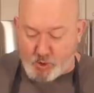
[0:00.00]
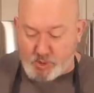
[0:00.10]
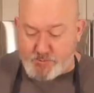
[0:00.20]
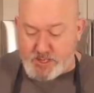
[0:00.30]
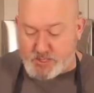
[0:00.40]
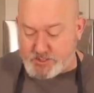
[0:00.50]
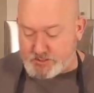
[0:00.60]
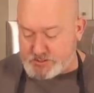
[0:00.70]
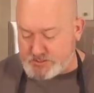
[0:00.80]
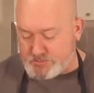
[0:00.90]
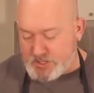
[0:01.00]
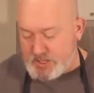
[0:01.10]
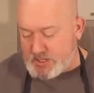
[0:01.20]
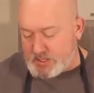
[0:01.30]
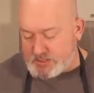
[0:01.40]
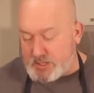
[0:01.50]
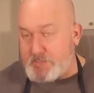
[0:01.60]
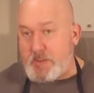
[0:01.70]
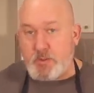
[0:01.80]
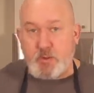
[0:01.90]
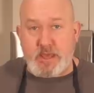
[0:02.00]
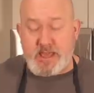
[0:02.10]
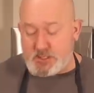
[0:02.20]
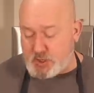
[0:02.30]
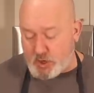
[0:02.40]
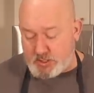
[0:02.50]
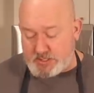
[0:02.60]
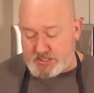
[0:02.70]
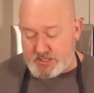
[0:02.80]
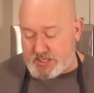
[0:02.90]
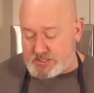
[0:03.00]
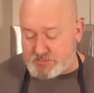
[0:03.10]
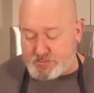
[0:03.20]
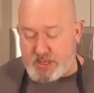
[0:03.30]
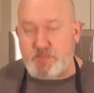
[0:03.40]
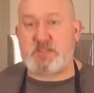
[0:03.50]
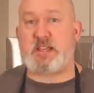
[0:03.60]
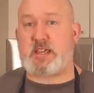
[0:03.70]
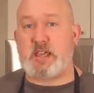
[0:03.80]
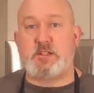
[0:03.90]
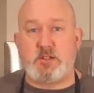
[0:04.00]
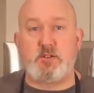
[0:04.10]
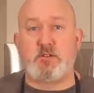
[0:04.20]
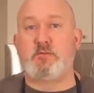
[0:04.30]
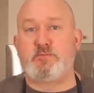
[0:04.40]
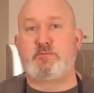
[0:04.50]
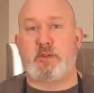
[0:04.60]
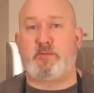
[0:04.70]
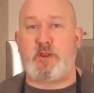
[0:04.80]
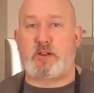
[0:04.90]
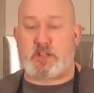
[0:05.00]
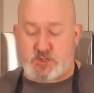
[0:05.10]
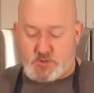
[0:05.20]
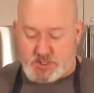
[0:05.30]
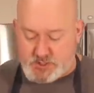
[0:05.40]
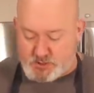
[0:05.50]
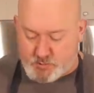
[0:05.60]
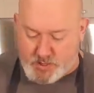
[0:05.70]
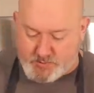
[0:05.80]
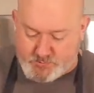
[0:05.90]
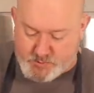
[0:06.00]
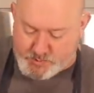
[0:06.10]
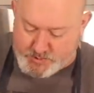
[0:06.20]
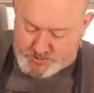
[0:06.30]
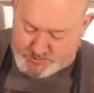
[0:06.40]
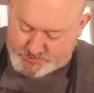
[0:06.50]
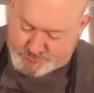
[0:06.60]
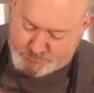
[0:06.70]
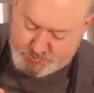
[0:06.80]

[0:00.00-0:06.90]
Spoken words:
all of my onions. Some people will add garlic to this, but I'm sticking to the fairly traditional way of doing this.